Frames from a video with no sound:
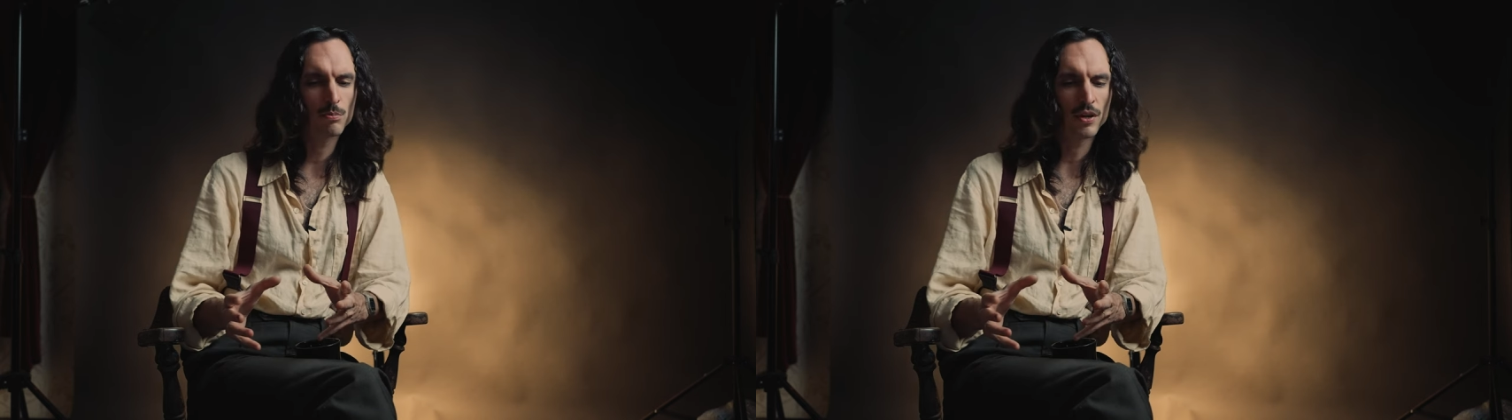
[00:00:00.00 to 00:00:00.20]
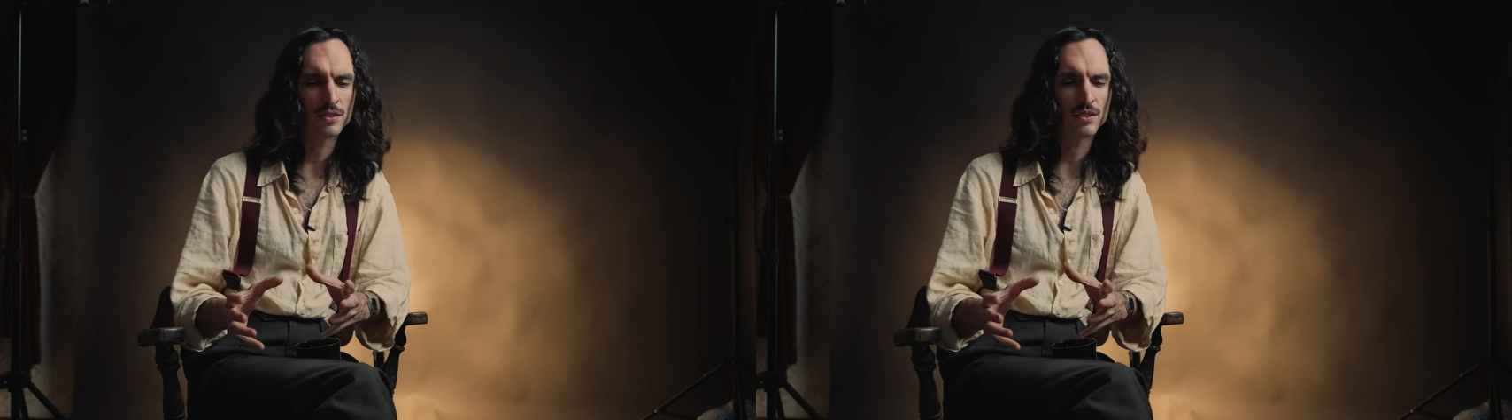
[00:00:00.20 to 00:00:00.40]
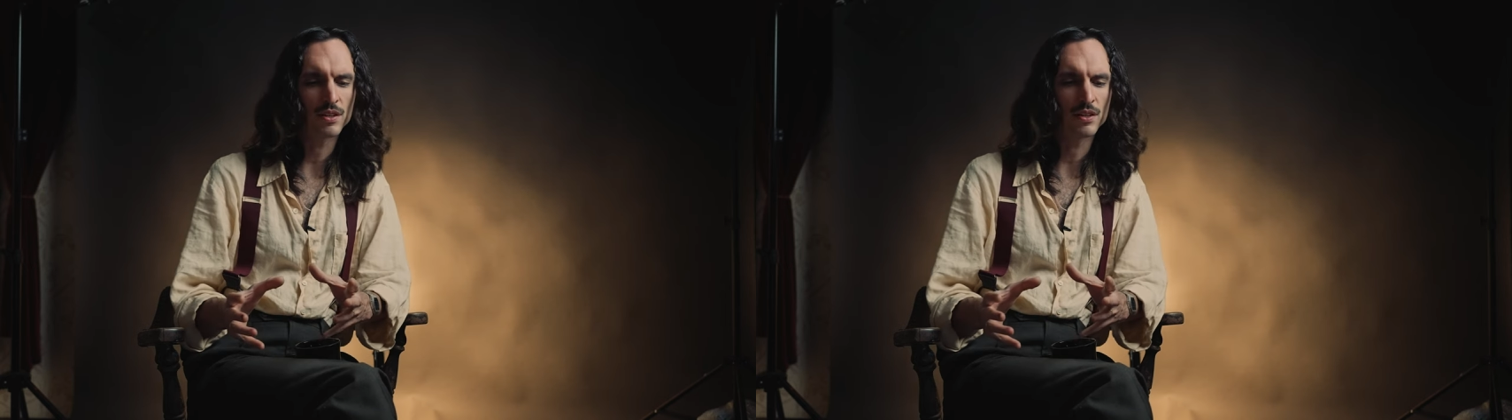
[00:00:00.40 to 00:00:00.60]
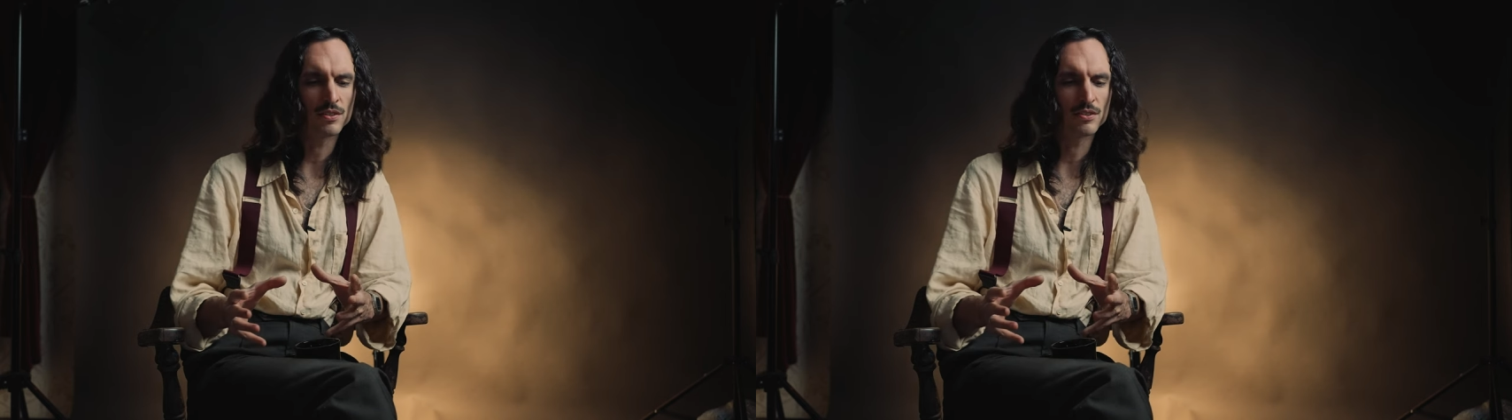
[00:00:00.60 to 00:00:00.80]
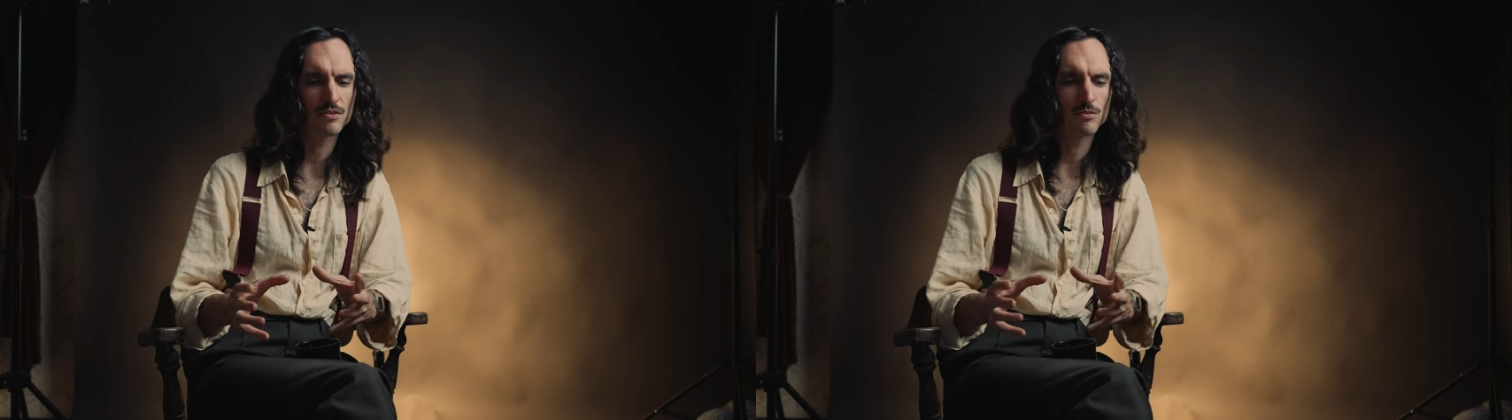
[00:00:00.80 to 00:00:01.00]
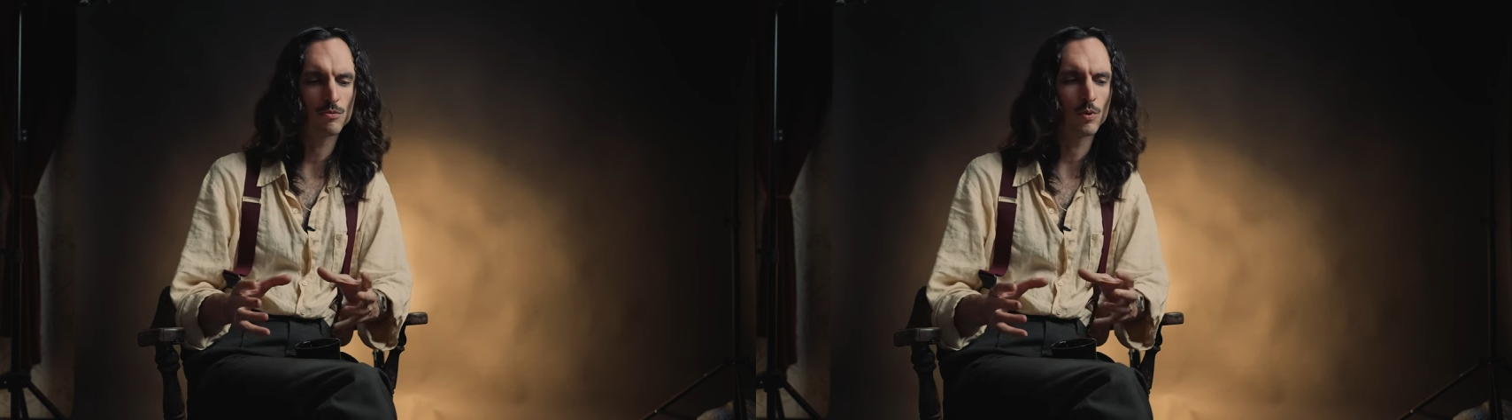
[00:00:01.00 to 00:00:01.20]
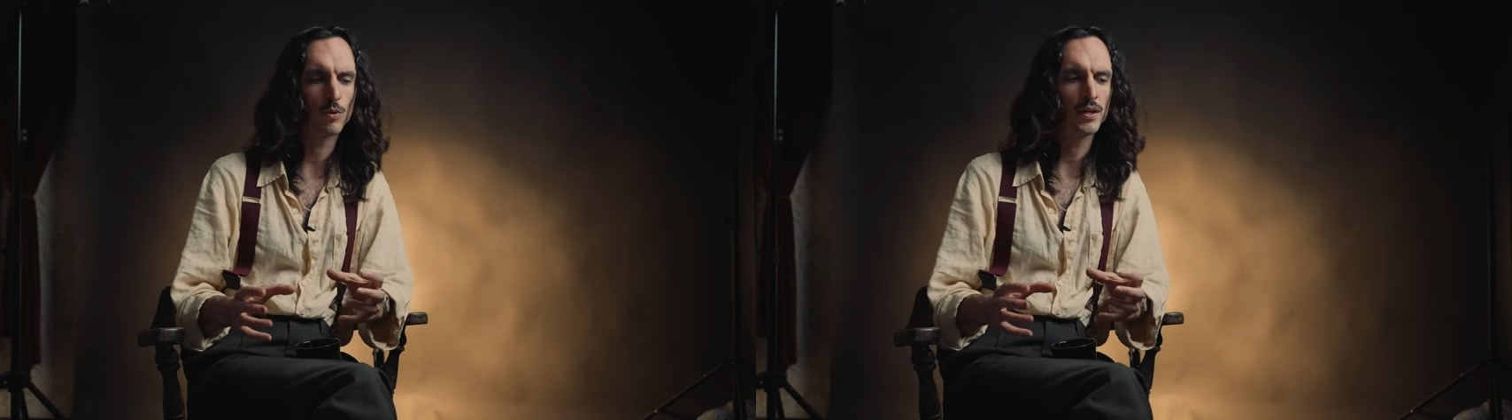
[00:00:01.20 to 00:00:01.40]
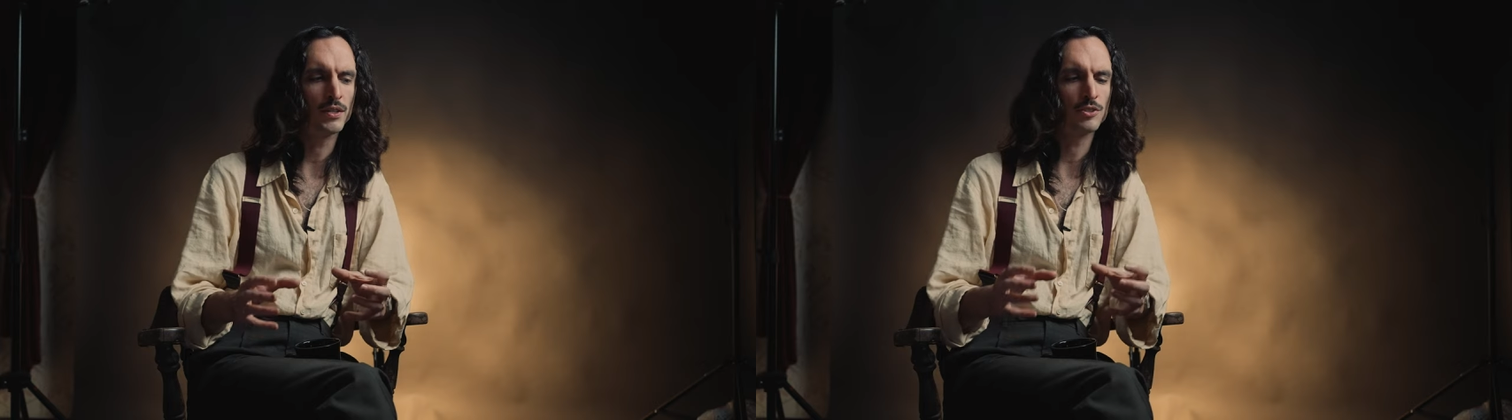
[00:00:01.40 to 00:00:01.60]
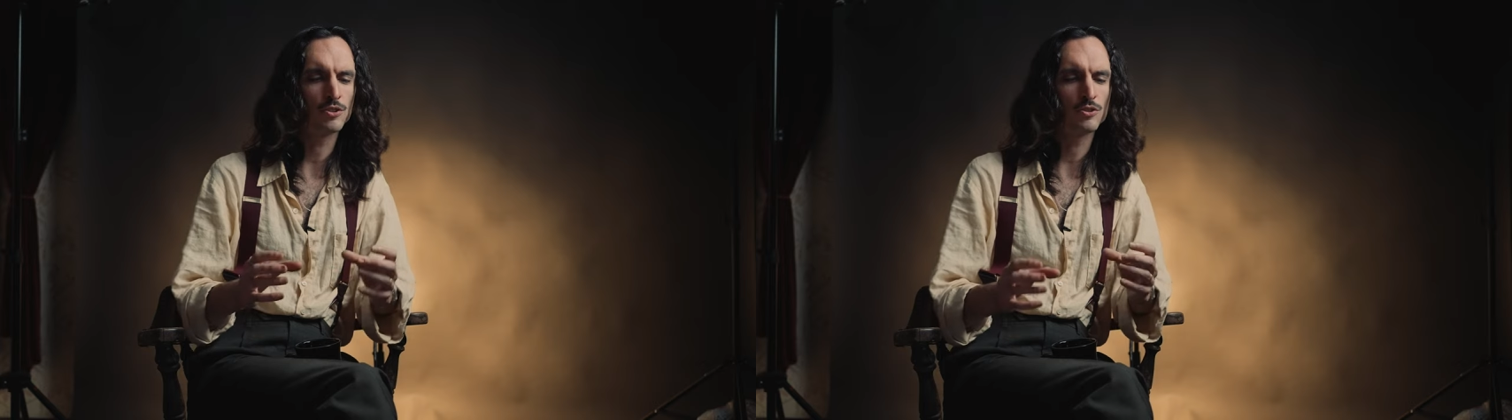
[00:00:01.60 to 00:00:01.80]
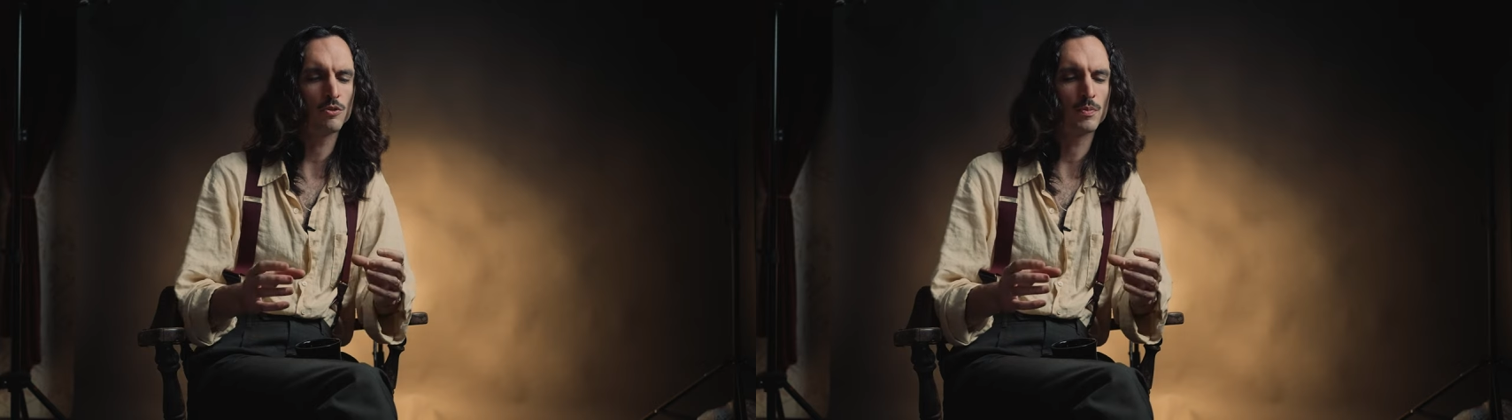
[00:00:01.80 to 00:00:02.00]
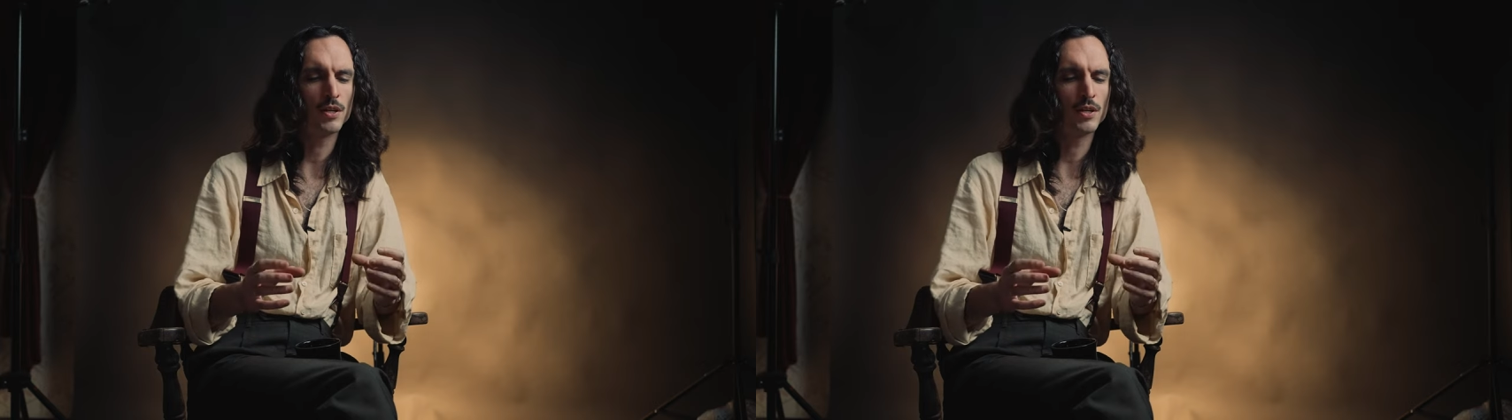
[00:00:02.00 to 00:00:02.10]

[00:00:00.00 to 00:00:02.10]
process requires so